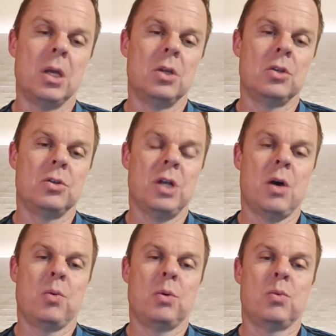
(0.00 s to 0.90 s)
So
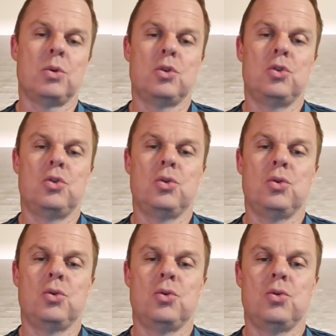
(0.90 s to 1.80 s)
now we want
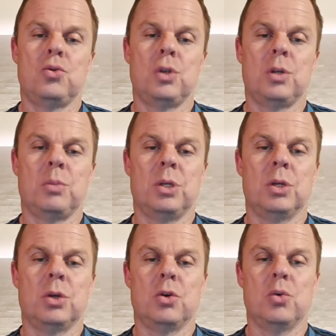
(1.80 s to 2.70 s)
to, let me
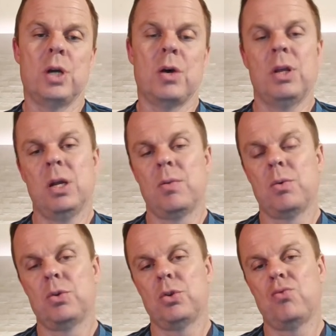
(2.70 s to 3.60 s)
go down here.
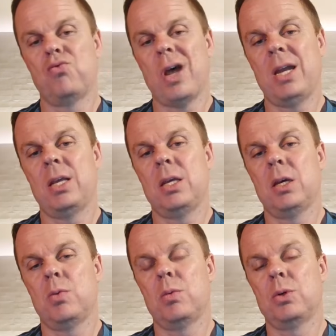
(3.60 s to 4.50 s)
So right
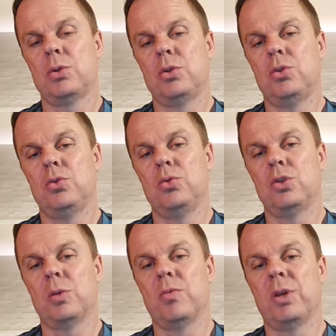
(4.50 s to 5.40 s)
here, we want to do
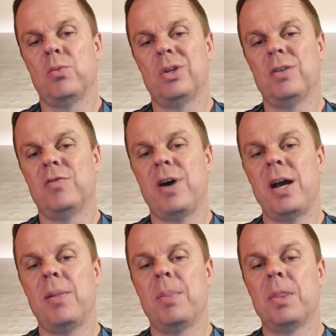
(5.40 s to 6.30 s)
something with the
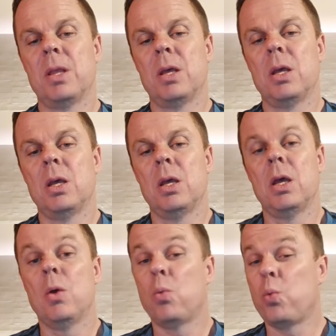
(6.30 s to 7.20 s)
file.
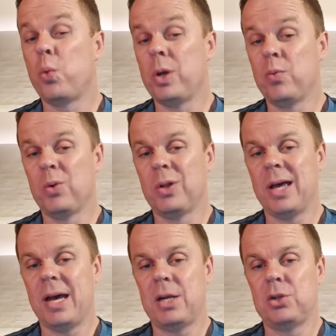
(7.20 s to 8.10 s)
We
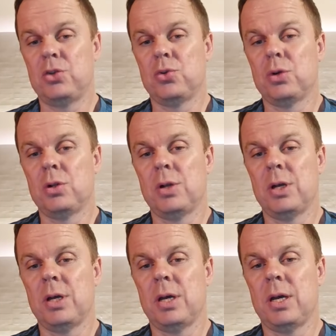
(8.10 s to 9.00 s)
will add a tool
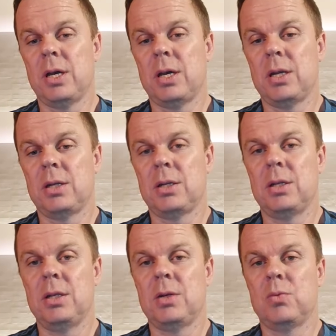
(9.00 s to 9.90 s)
and
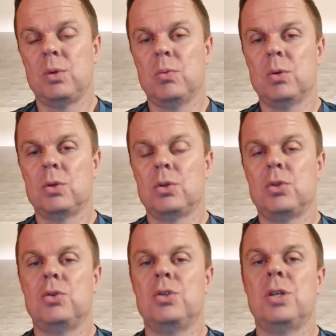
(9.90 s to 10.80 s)
then we want
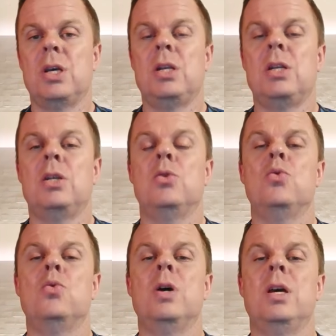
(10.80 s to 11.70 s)
to say
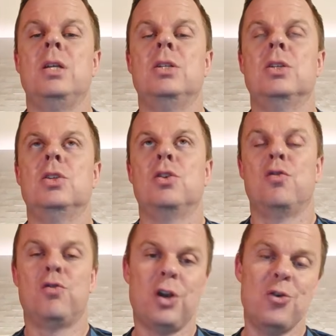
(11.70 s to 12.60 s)
new agent
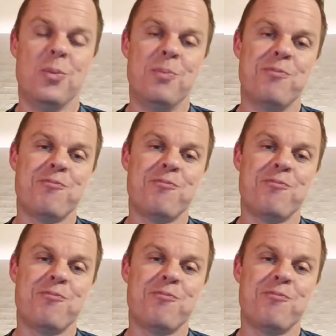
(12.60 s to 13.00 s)
flow.